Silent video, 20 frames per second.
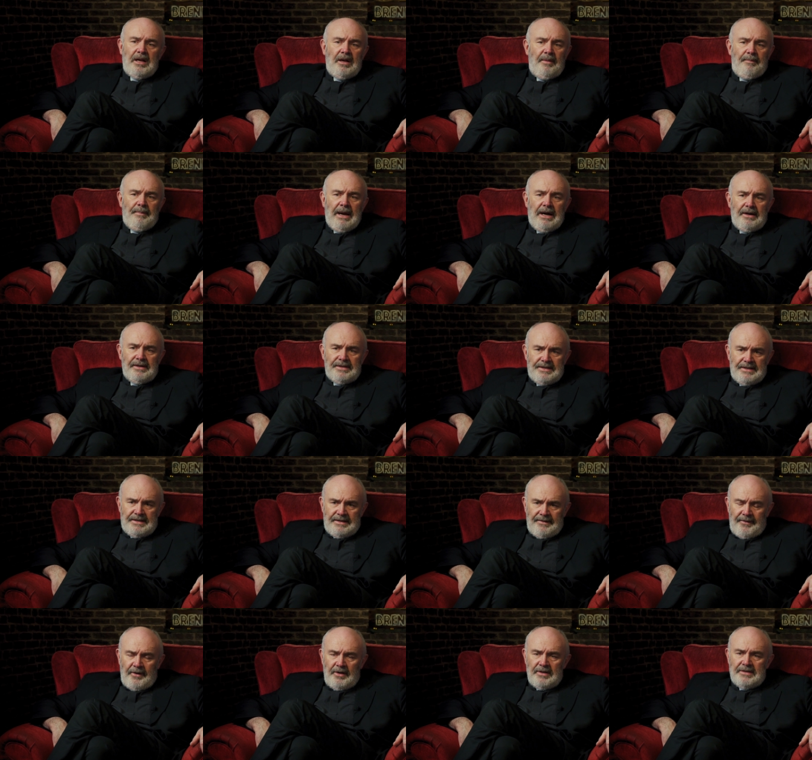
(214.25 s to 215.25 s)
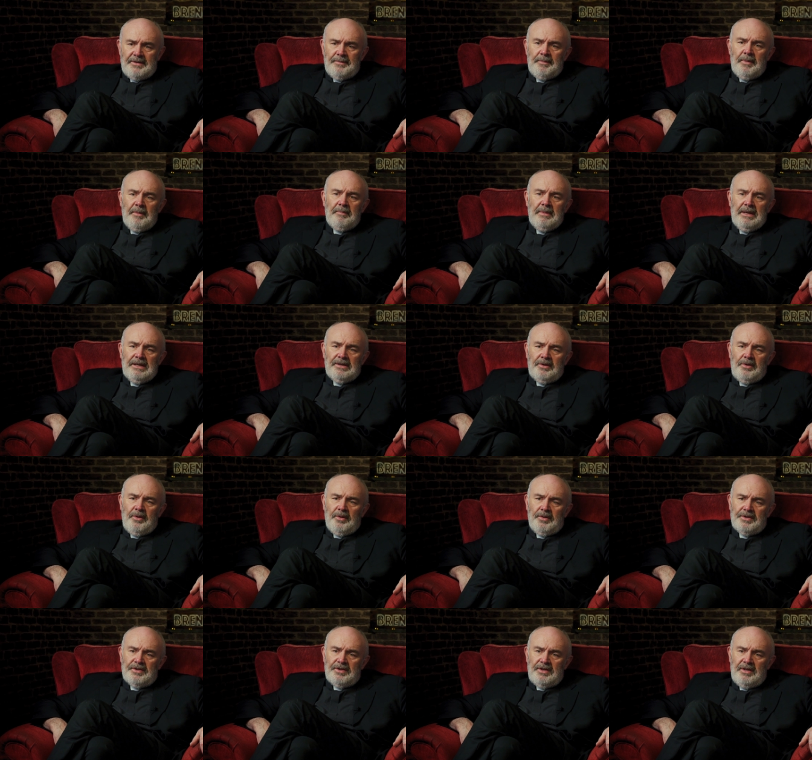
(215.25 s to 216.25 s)
comparisons have also been made, of
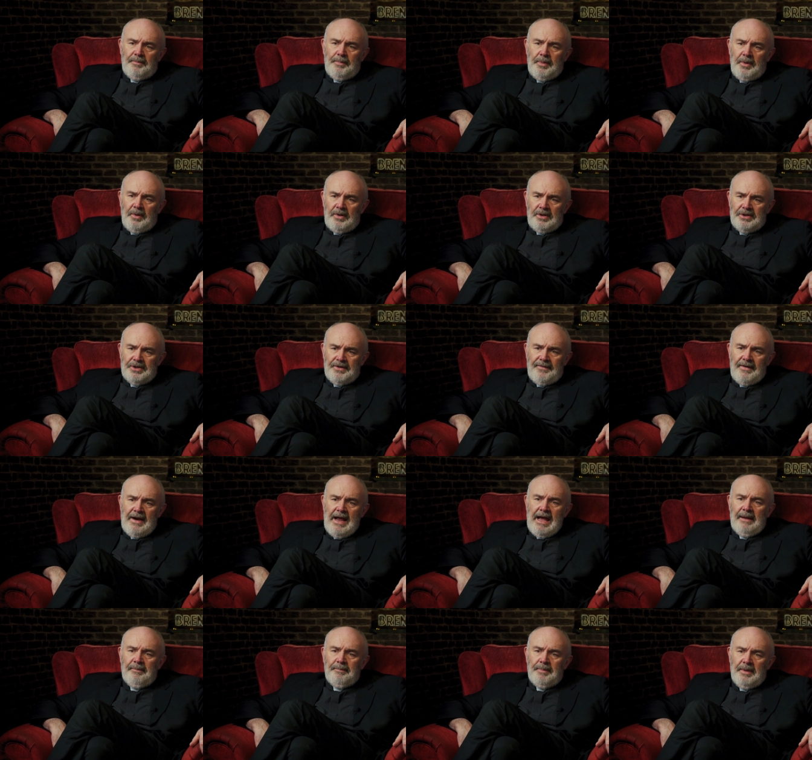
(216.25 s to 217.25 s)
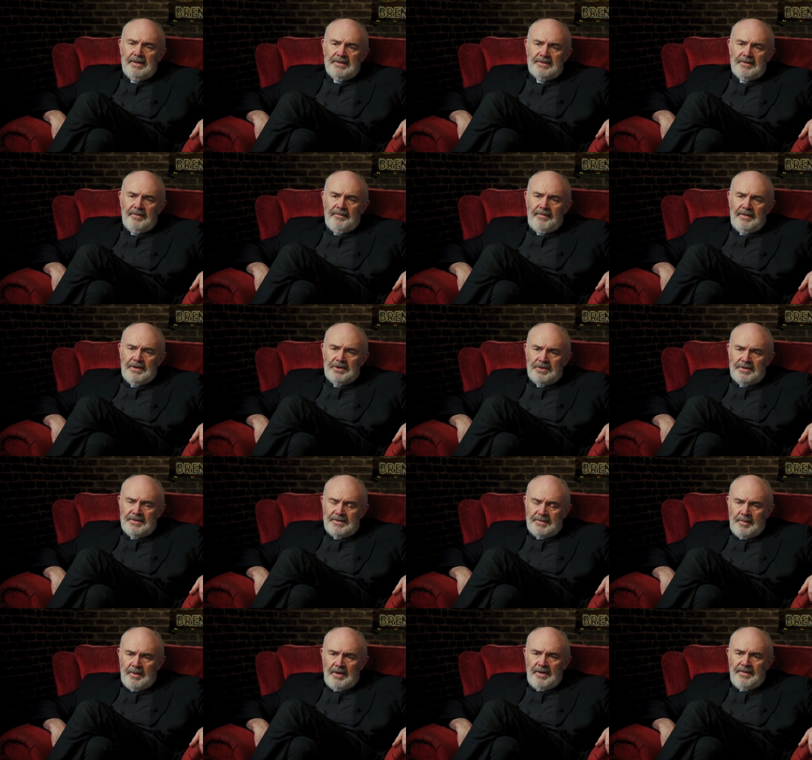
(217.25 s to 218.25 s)
course, to the Polish flag because her
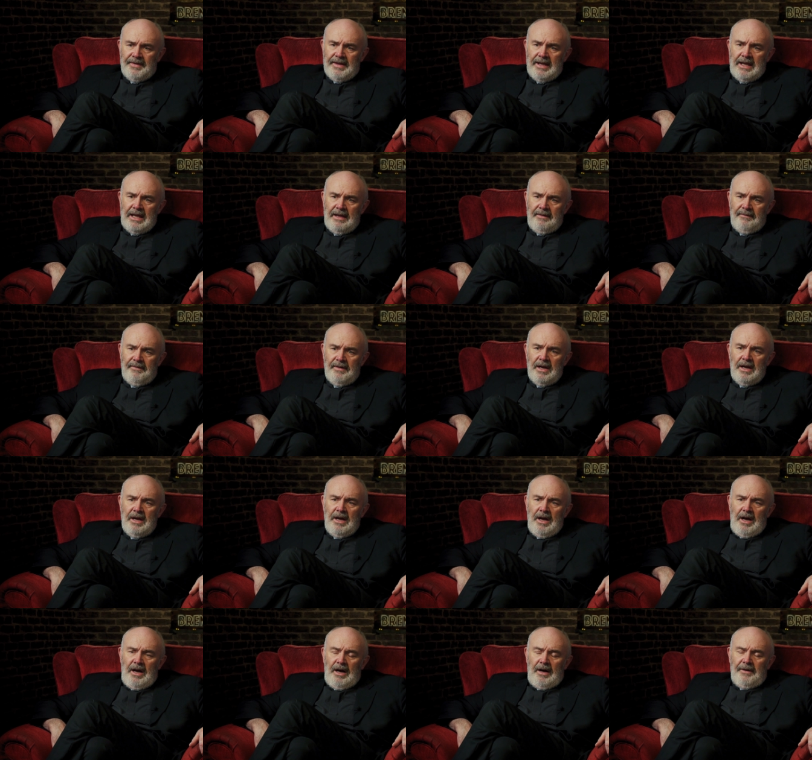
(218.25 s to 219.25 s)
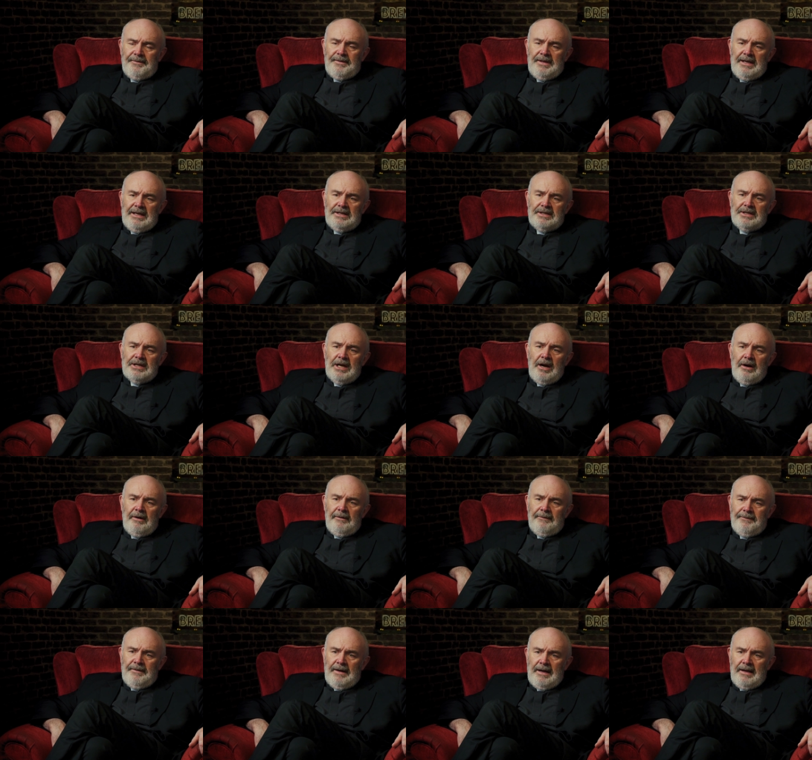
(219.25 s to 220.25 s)
visions were on the eve of the
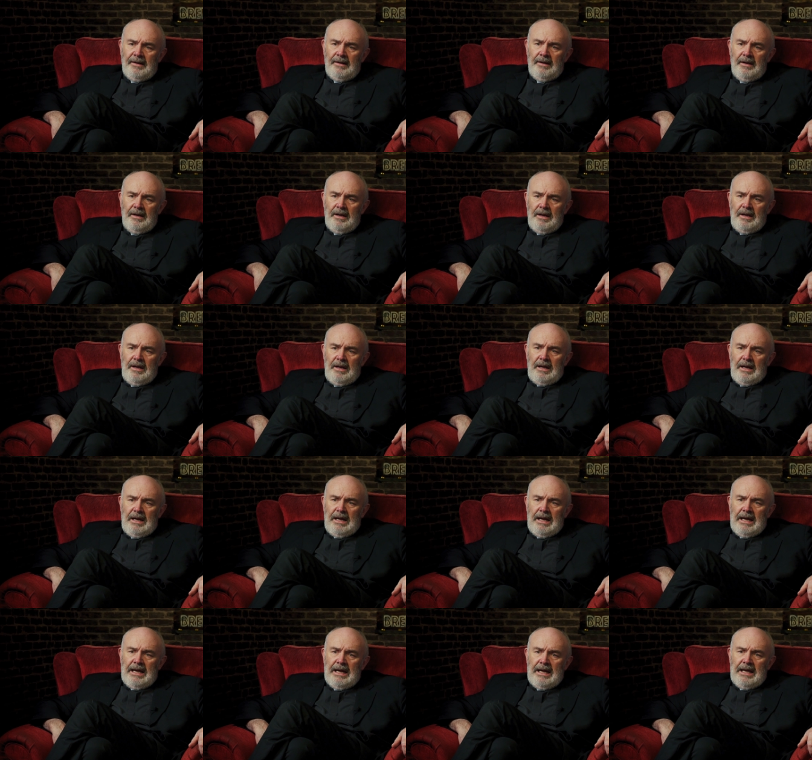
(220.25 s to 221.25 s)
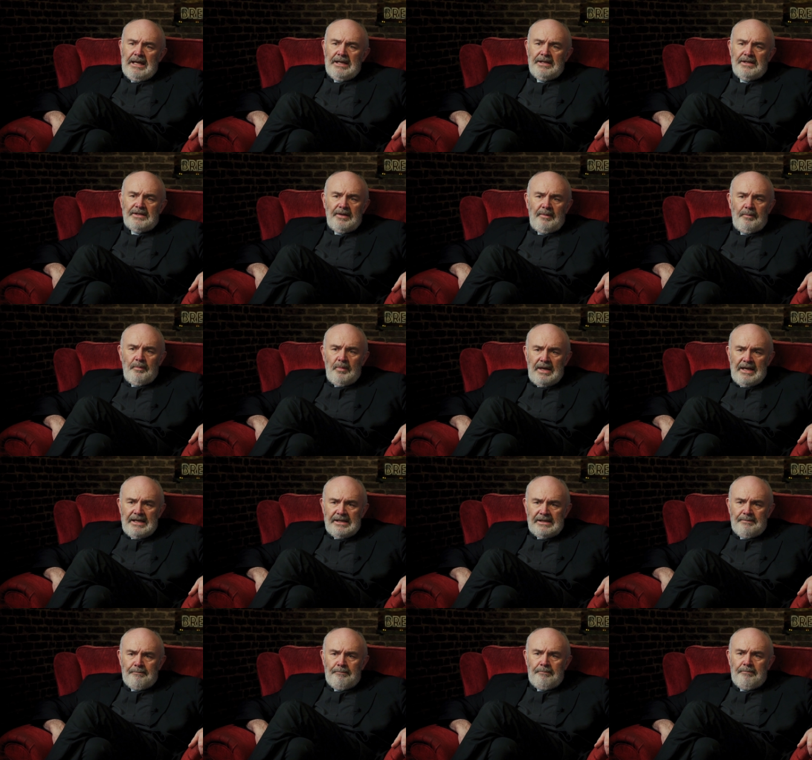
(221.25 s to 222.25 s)
terrifying, uh, in some
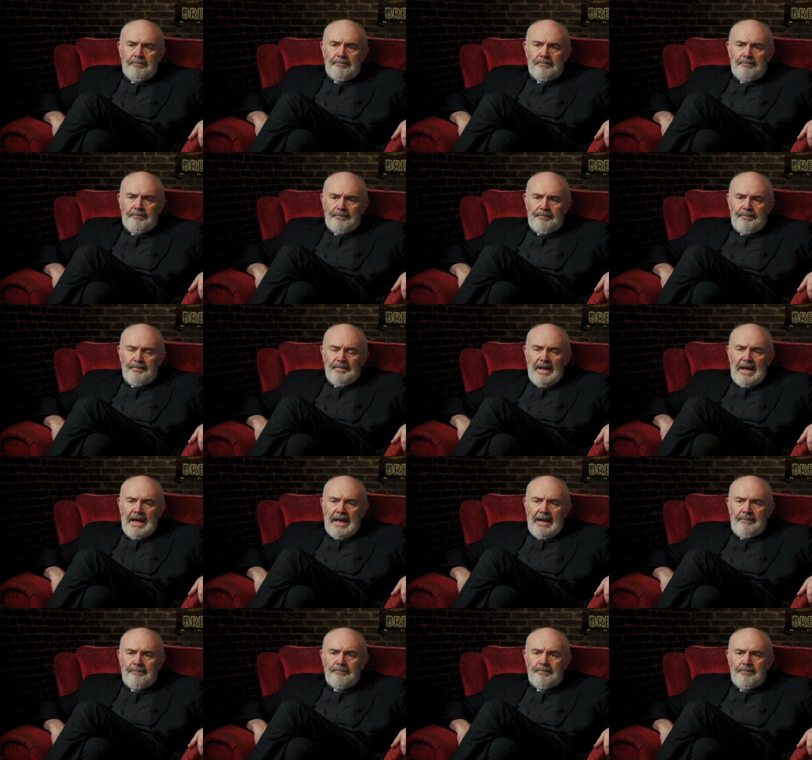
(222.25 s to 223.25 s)
ways, uh,